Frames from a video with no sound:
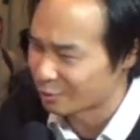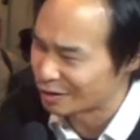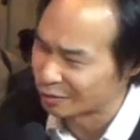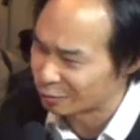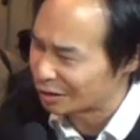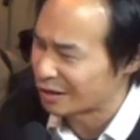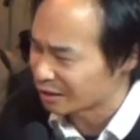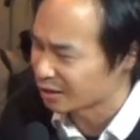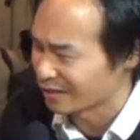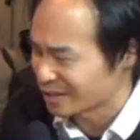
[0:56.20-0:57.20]
we don't really
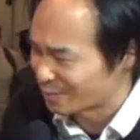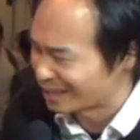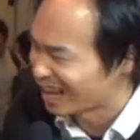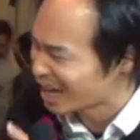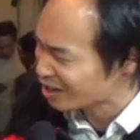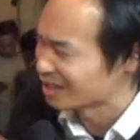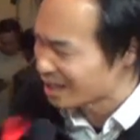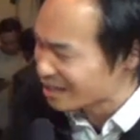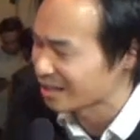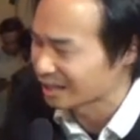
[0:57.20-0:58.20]
think of as being
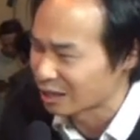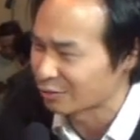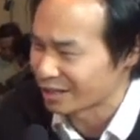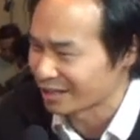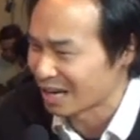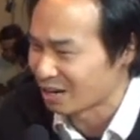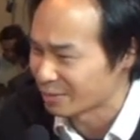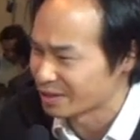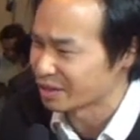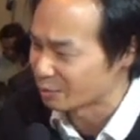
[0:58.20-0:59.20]
actually in the cloud right now,
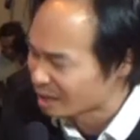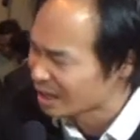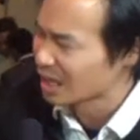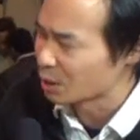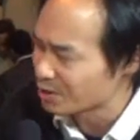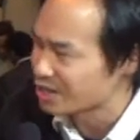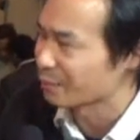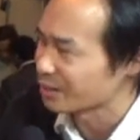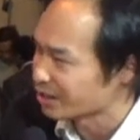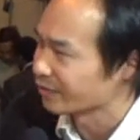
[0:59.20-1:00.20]
but so helped
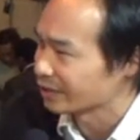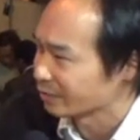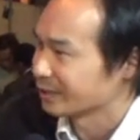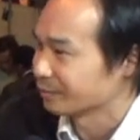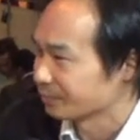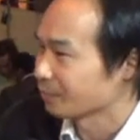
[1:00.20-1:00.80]
shape its development.